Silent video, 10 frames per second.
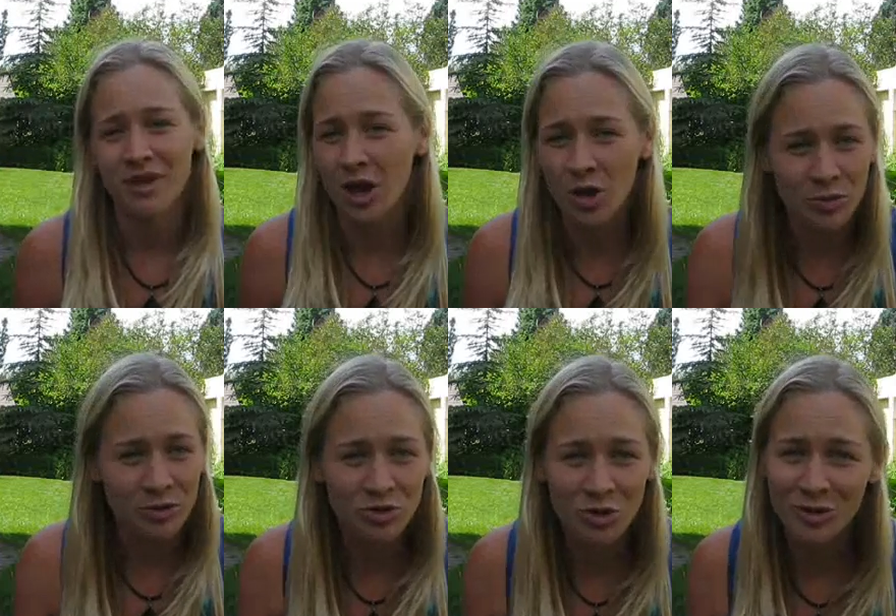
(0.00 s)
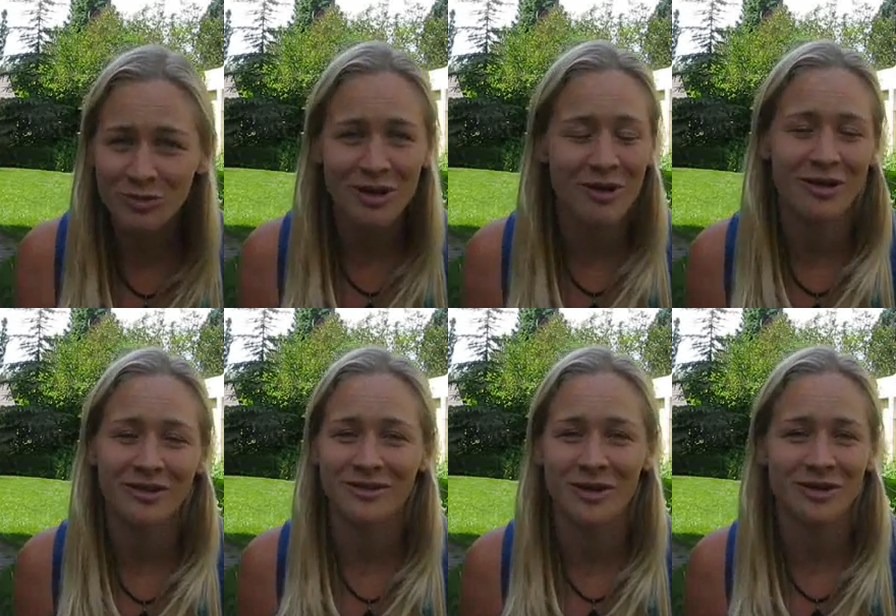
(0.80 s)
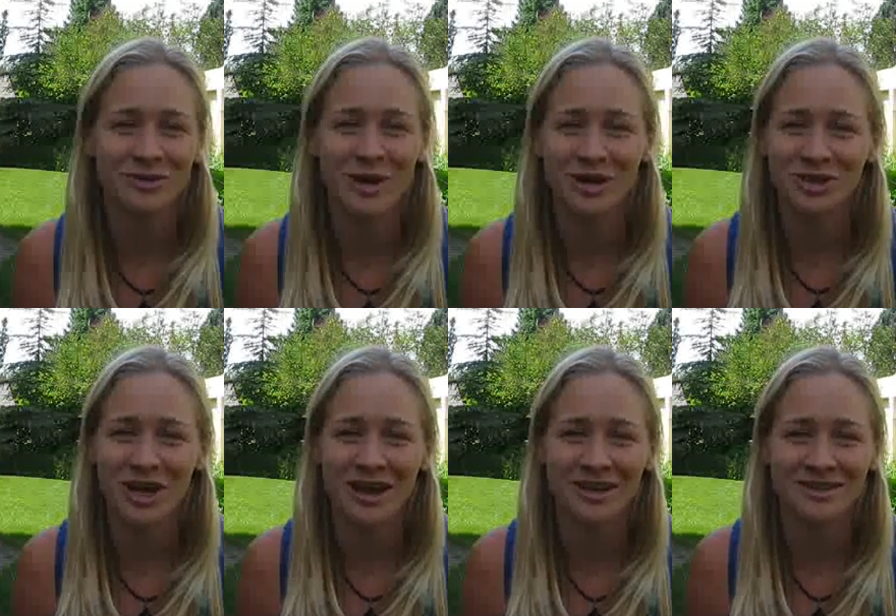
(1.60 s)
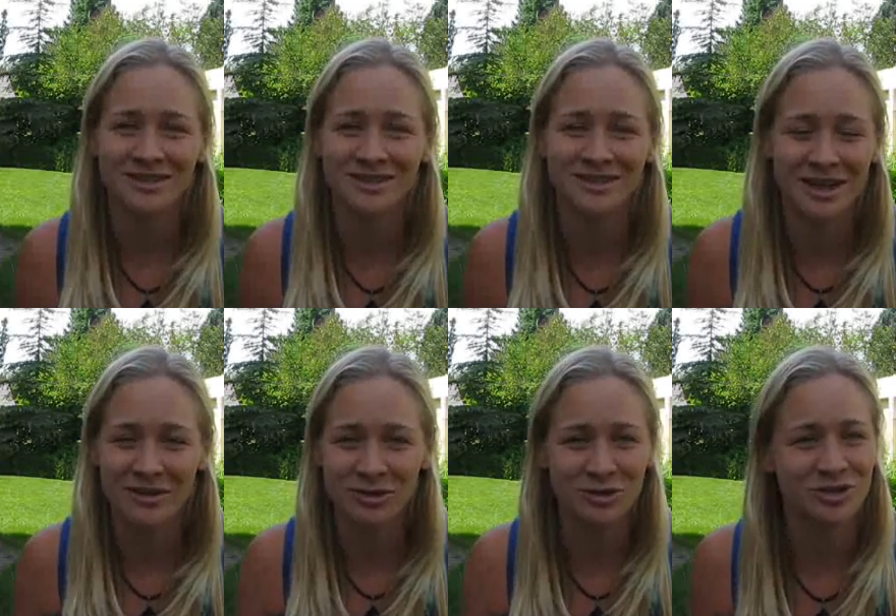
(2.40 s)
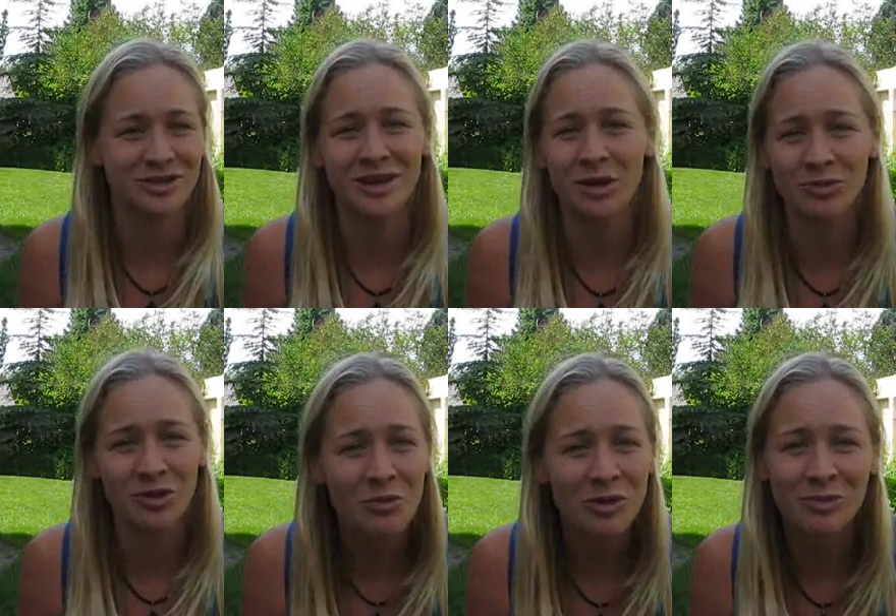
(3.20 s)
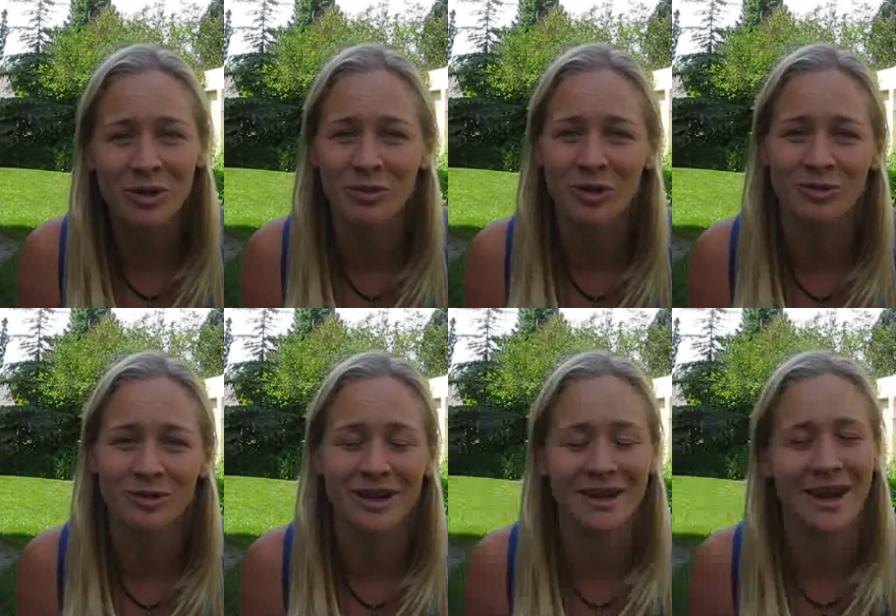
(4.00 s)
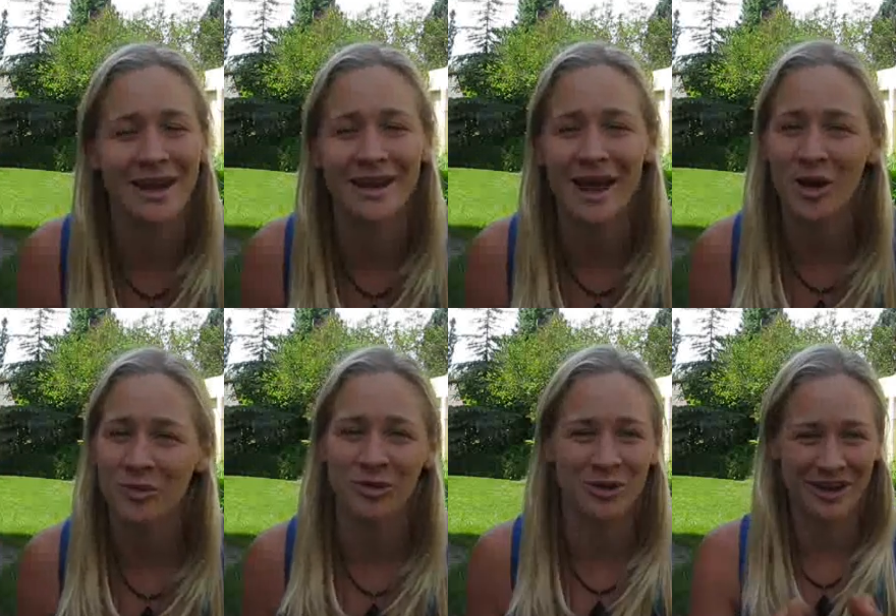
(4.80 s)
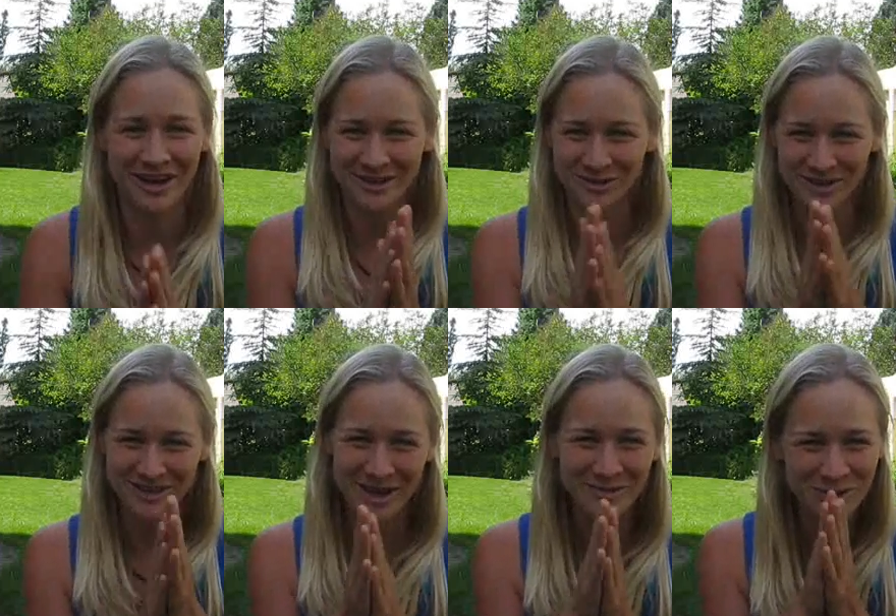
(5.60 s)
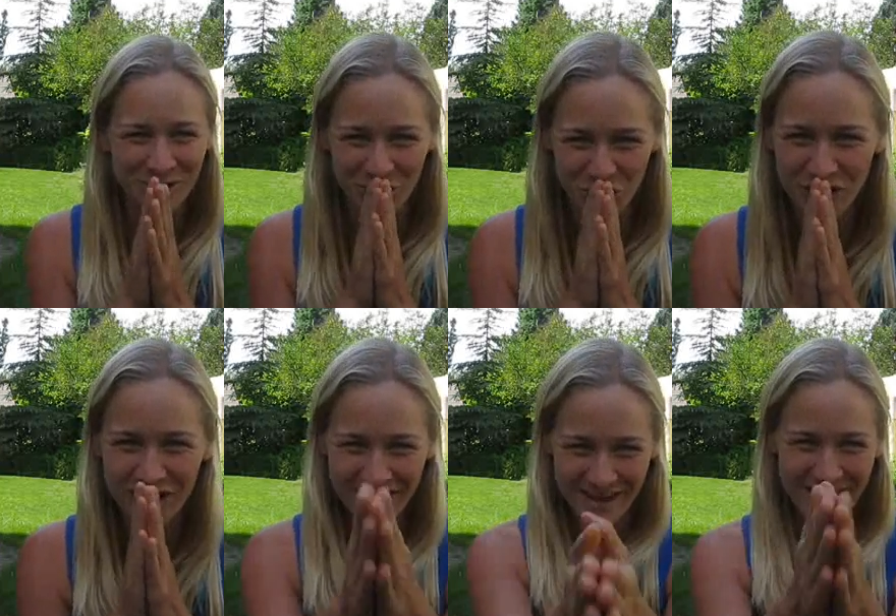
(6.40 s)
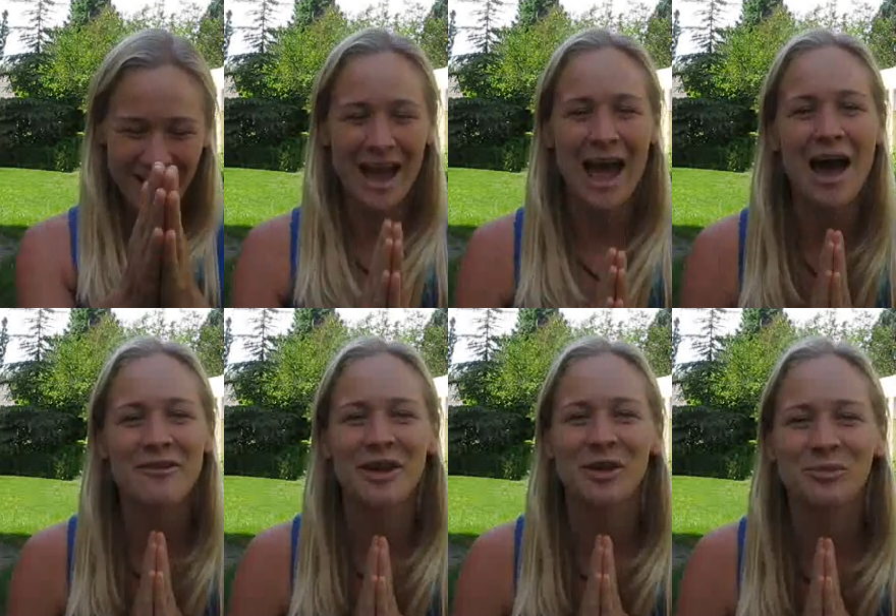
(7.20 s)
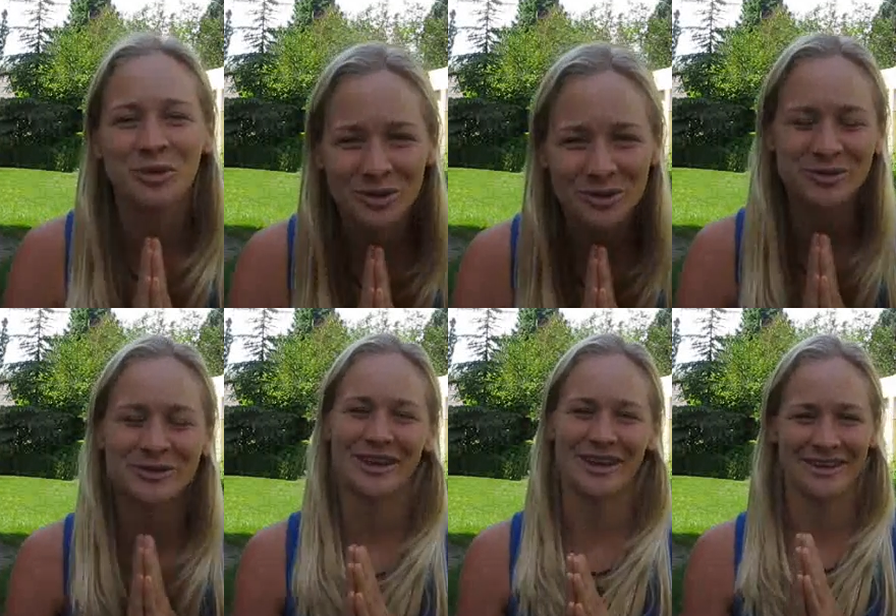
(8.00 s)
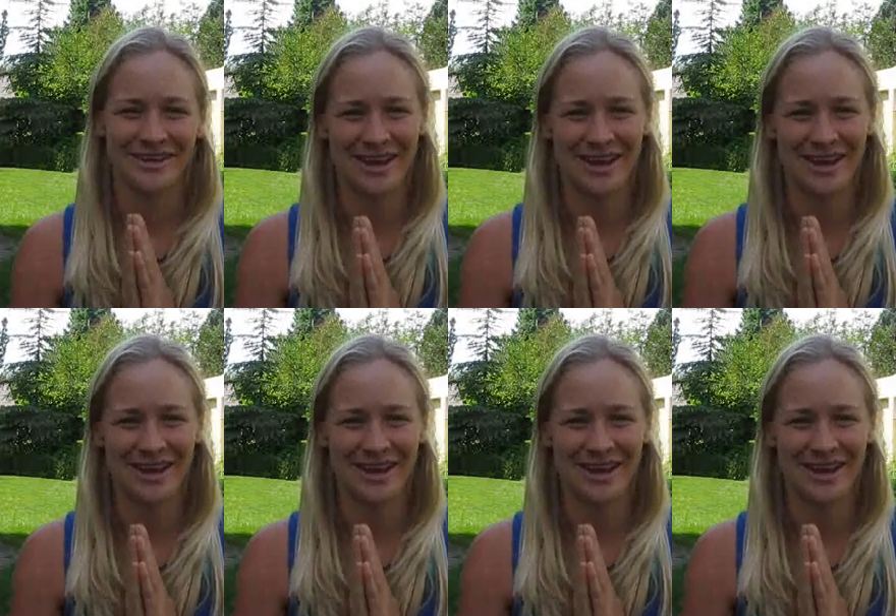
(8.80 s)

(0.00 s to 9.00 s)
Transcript: I hope you join me on this Magic Hands evolution. It's helped so many people already, and I hope you're the next one to come join. Have a beautiful day.